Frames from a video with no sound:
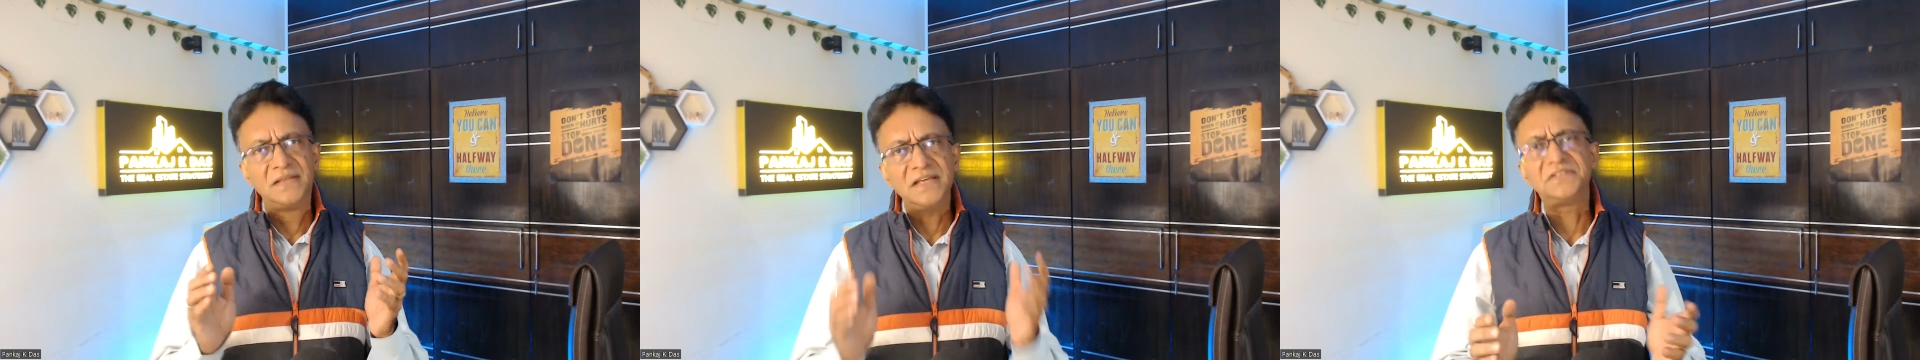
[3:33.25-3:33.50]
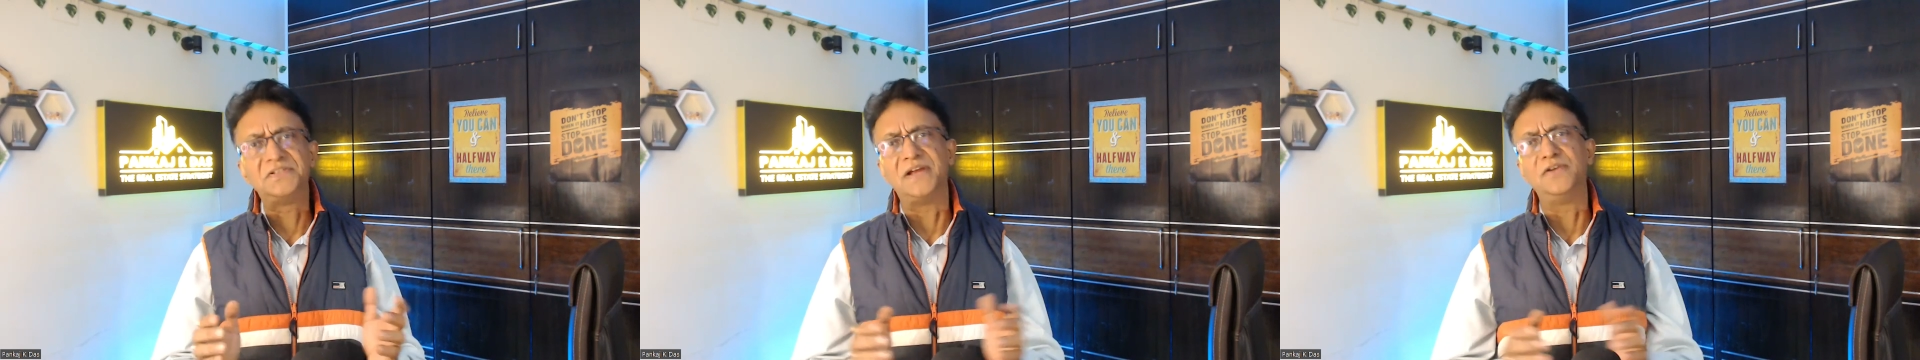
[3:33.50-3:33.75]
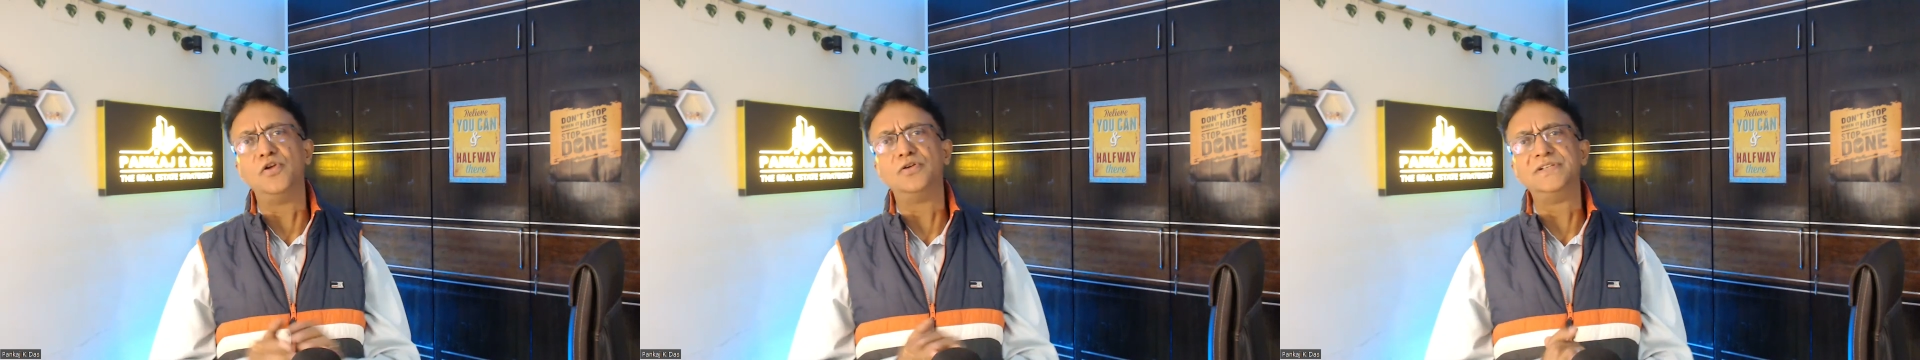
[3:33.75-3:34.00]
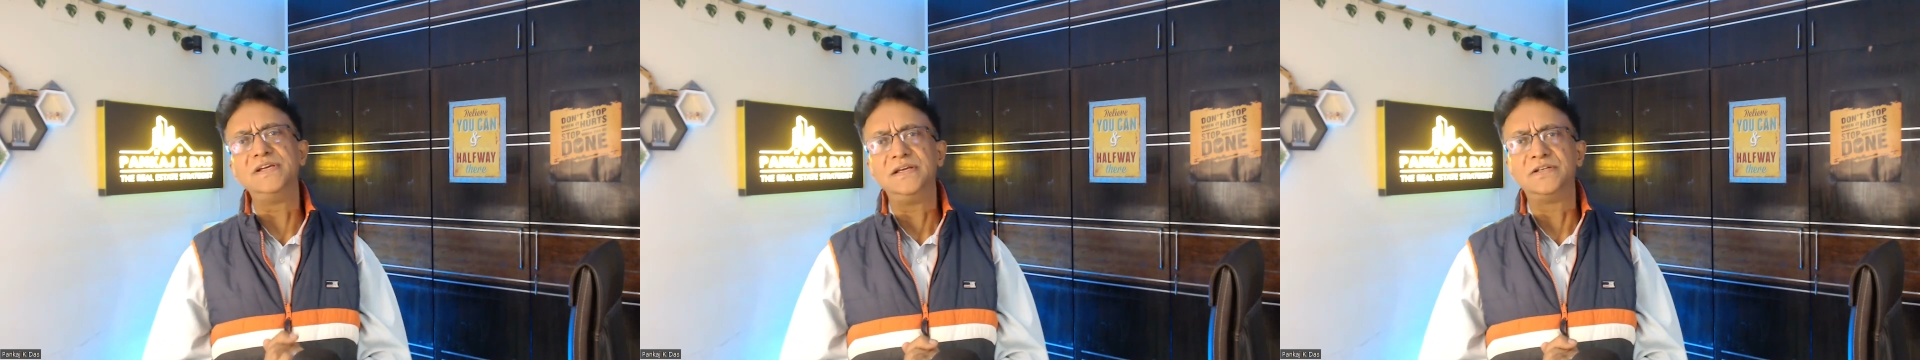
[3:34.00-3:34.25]
This
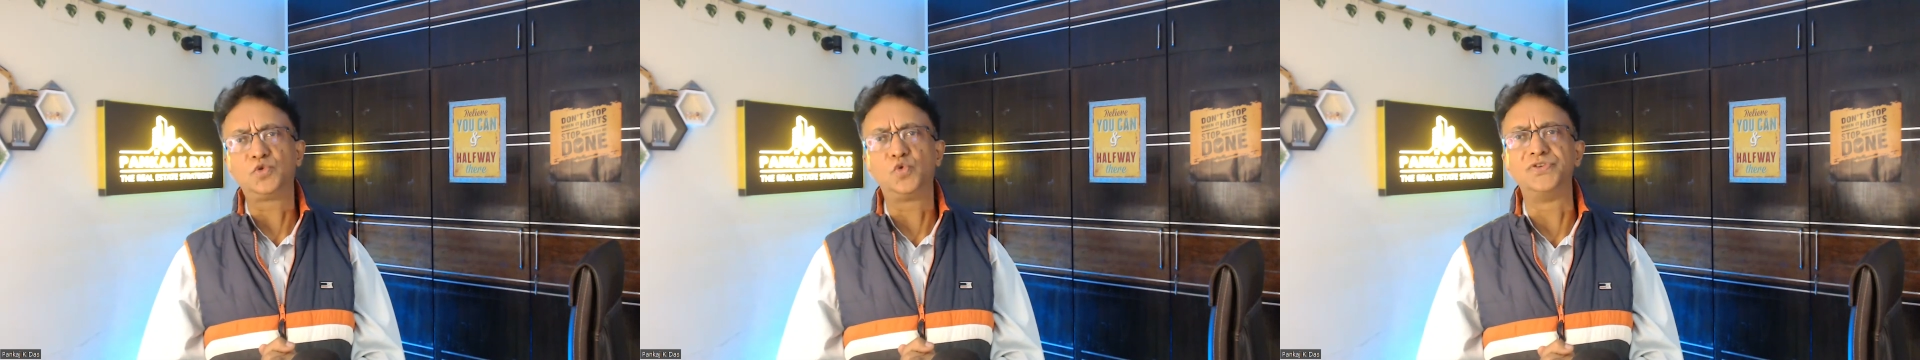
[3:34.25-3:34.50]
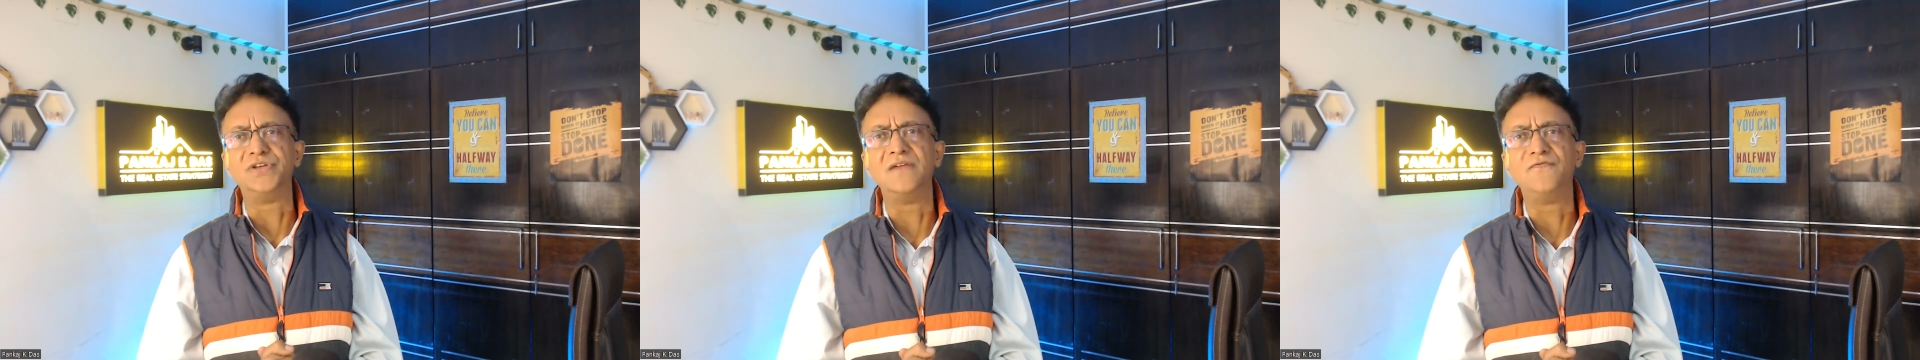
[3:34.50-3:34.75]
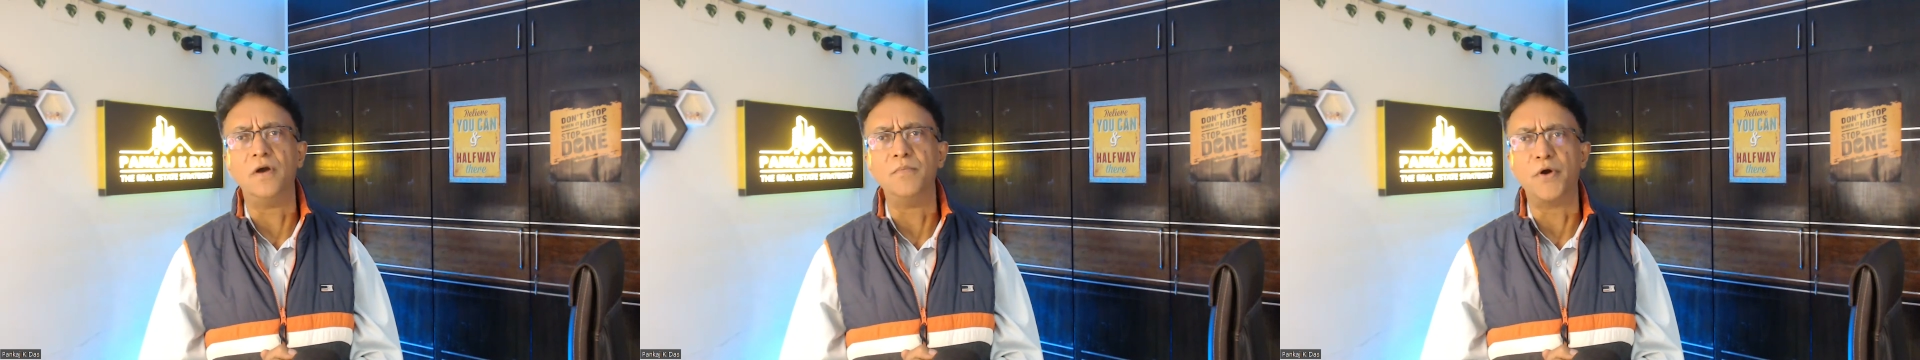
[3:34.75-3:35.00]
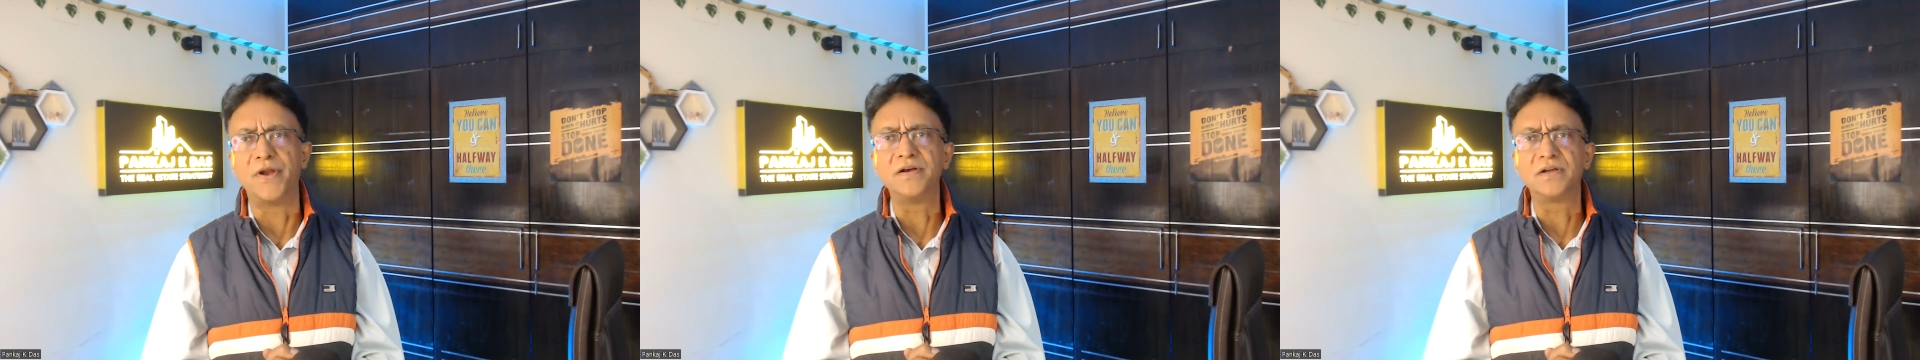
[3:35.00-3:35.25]
technology is crucial for
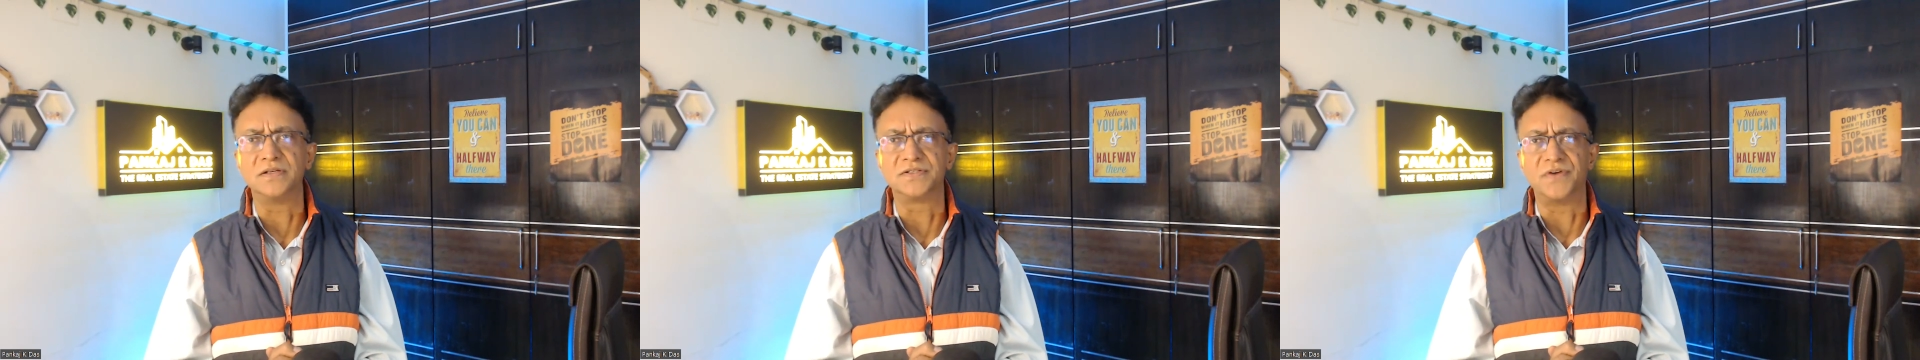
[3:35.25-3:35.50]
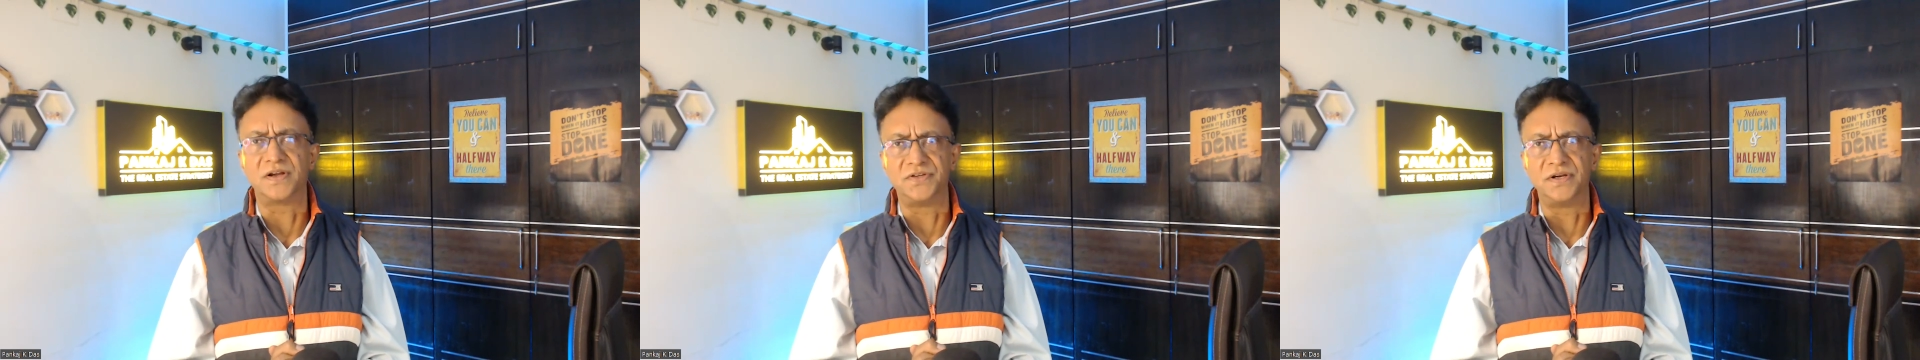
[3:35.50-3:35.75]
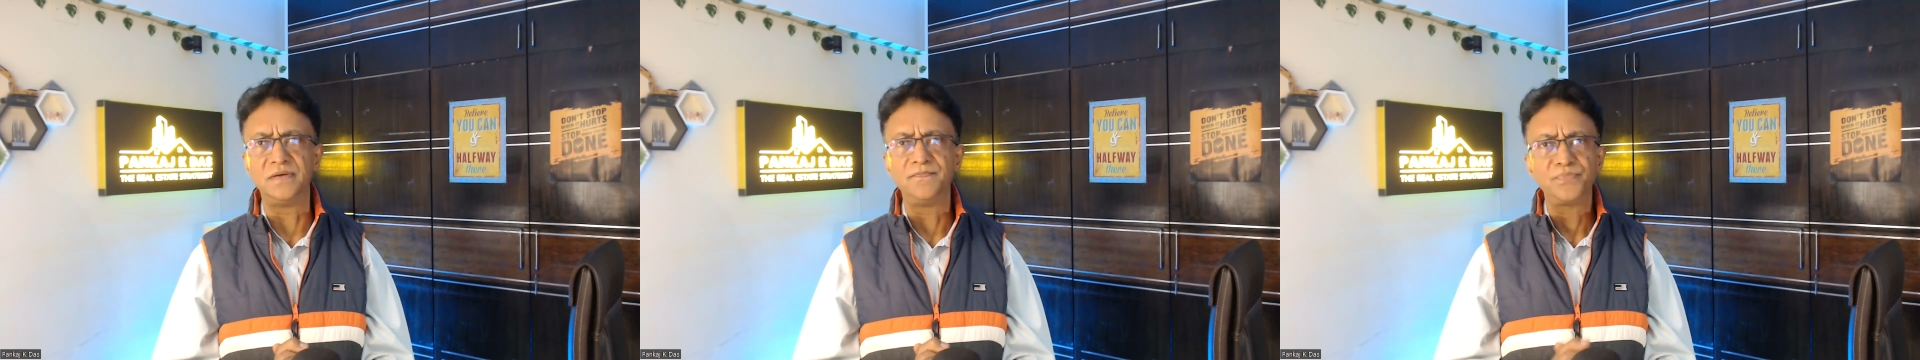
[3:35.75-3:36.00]
modern construction,